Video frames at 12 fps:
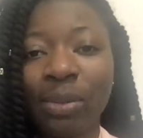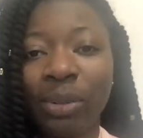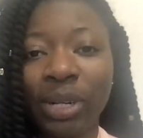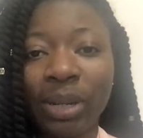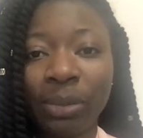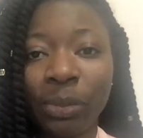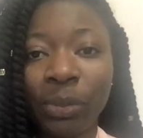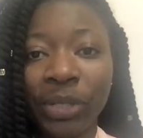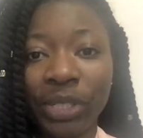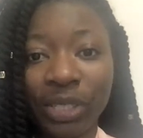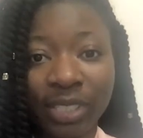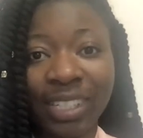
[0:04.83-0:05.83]
but I'm a
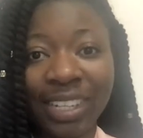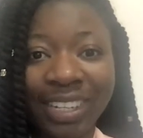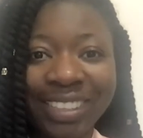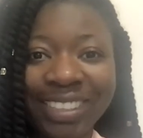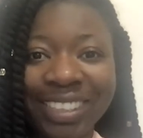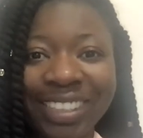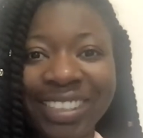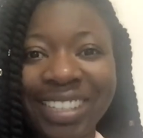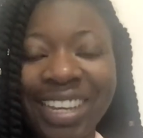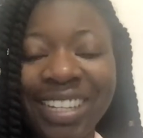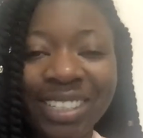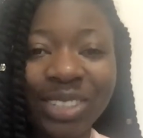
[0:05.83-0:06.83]
PhD candidate
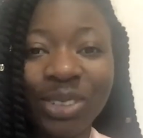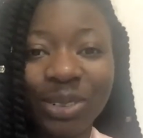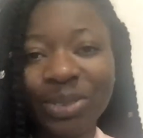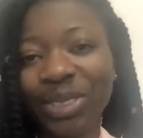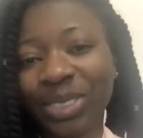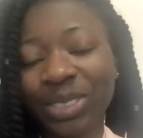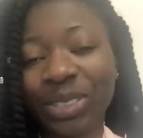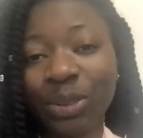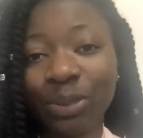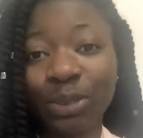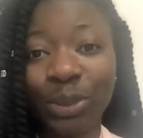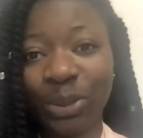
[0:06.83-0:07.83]
at the University
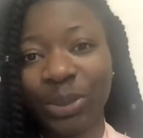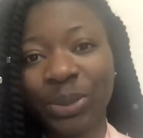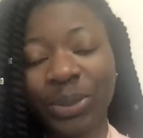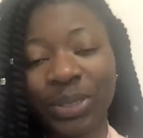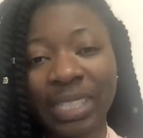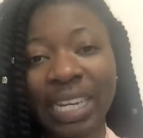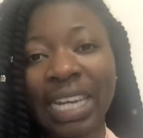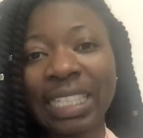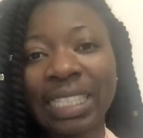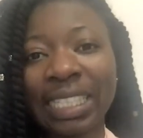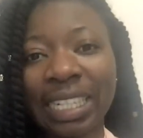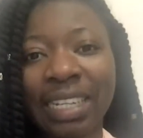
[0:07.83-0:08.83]
of Toronto in
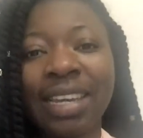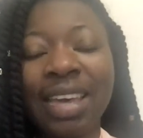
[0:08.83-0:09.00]
Canada,